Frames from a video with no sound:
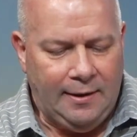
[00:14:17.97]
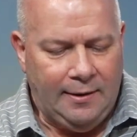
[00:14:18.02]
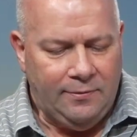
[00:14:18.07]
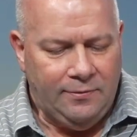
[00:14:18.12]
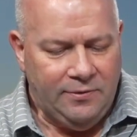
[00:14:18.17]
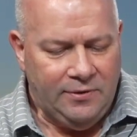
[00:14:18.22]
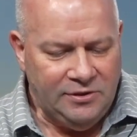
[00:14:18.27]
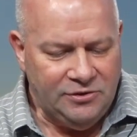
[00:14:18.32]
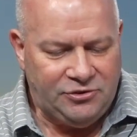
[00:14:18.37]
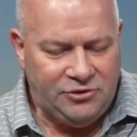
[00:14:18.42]

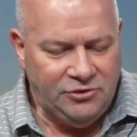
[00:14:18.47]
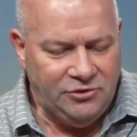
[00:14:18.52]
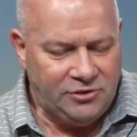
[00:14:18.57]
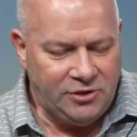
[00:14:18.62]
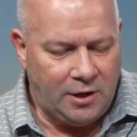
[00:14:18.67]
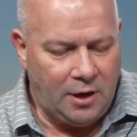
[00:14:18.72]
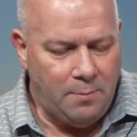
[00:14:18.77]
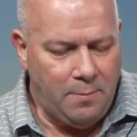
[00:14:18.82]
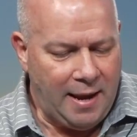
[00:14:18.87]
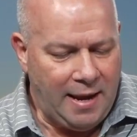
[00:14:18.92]
This is an
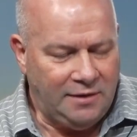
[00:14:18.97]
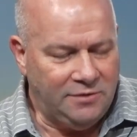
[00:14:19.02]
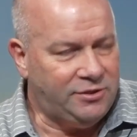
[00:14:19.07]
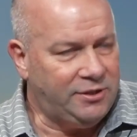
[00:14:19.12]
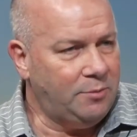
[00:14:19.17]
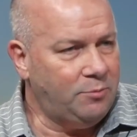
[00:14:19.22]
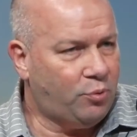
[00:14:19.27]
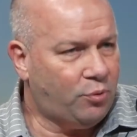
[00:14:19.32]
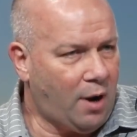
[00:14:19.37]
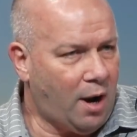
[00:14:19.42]

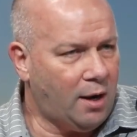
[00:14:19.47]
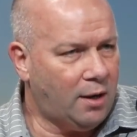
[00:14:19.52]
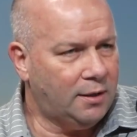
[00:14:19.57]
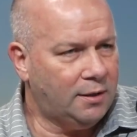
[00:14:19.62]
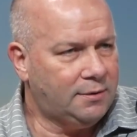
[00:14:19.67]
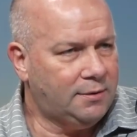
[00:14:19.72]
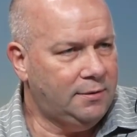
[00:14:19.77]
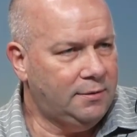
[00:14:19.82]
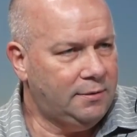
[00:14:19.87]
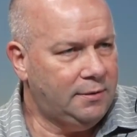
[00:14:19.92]
amazing product.
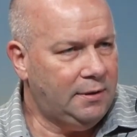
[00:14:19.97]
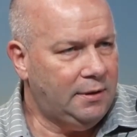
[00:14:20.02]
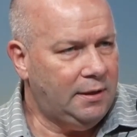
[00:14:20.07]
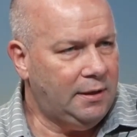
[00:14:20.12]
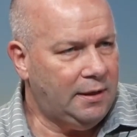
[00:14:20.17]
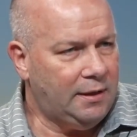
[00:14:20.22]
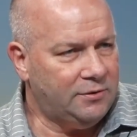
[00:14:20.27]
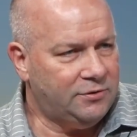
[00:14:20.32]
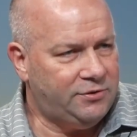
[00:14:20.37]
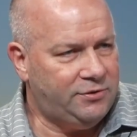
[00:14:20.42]

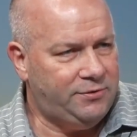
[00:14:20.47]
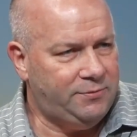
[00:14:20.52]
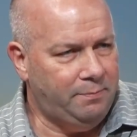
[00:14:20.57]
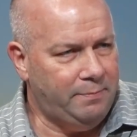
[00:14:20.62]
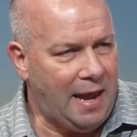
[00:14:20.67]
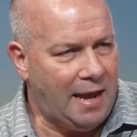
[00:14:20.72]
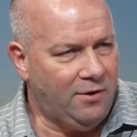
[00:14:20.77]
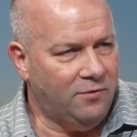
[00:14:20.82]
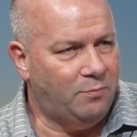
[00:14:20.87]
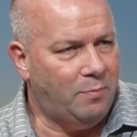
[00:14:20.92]
It's
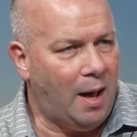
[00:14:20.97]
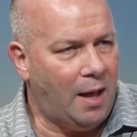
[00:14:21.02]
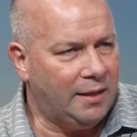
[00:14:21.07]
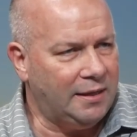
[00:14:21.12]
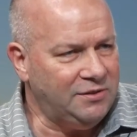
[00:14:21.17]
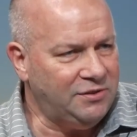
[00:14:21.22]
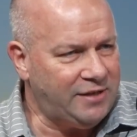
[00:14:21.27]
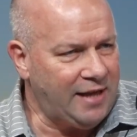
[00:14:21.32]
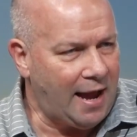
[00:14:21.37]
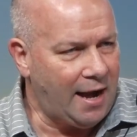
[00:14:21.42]
made of
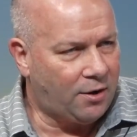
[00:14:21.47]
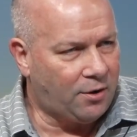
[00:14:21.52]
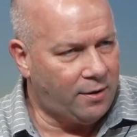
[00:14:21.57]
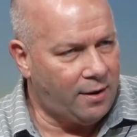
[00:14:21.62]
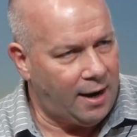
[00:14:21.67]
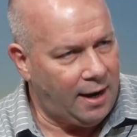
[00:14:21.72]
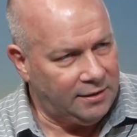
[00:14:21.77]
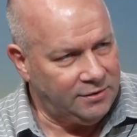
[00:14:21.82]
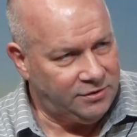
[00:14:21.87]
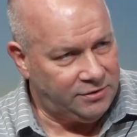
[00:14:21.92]

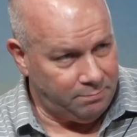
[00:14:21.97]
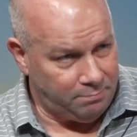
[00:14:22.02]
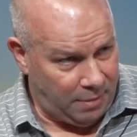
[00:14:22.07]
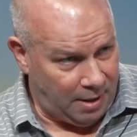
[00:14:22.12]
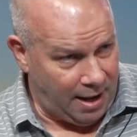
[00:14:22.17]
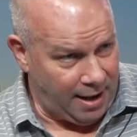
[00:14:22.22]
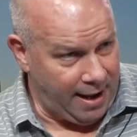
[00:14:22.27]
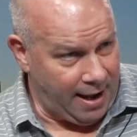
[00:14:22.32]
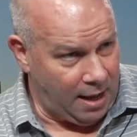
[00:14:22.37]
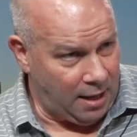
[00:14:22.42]
polysaccharides and
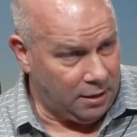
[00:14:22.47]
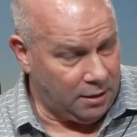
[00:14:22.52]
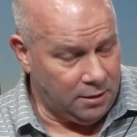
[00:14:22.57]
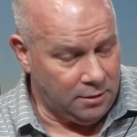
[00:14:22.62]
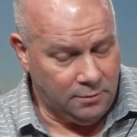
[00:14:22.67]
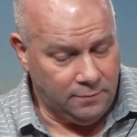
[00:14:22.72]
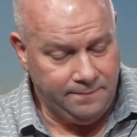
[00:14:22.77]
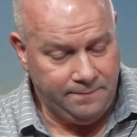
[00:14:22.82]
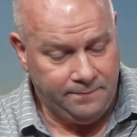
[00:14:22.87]
bialoe.